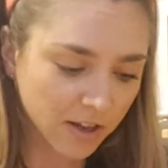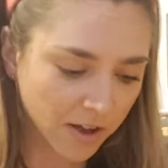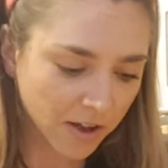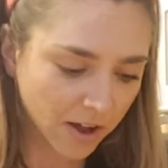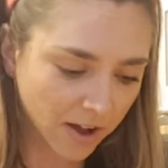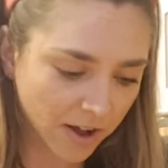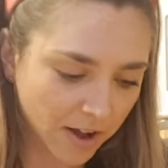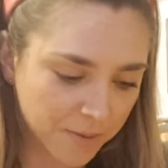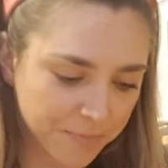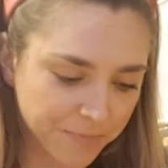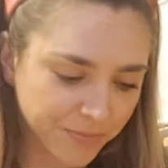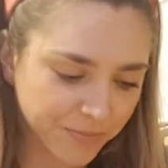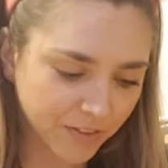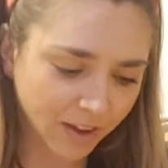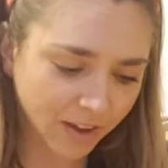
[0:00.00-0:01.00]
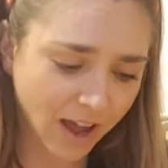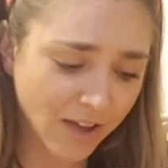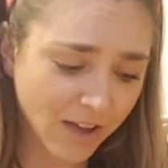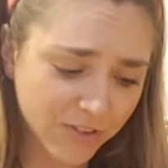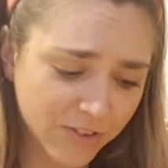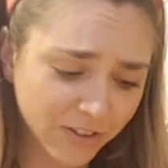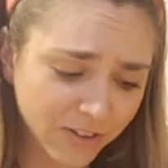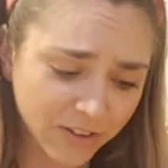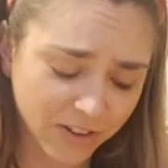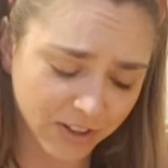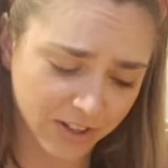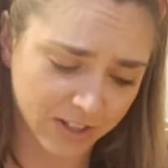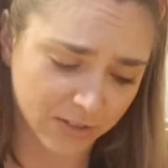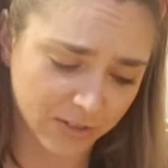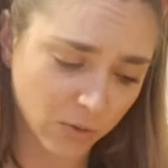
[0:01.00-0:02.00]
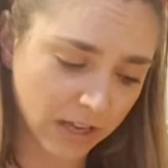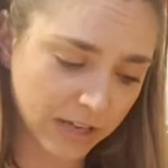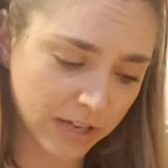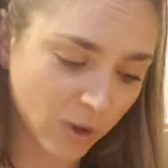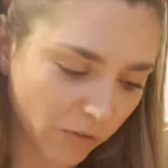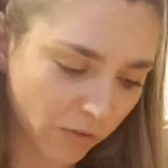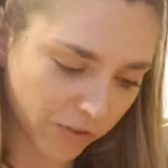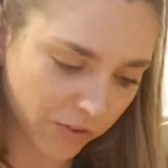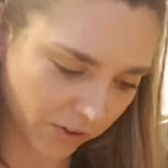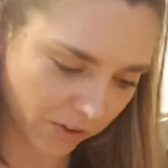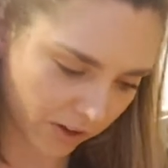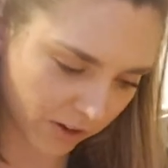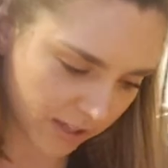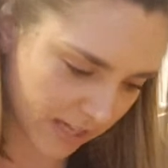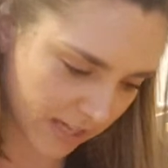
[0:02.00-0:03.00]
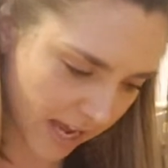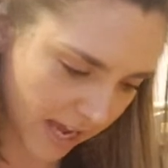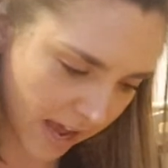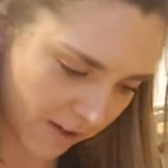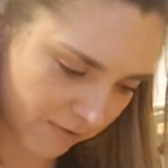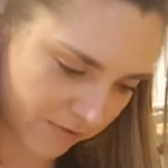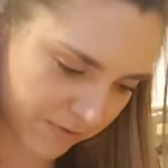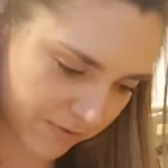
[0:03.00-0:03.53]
I feel ya. Well, I don't feel ya because I have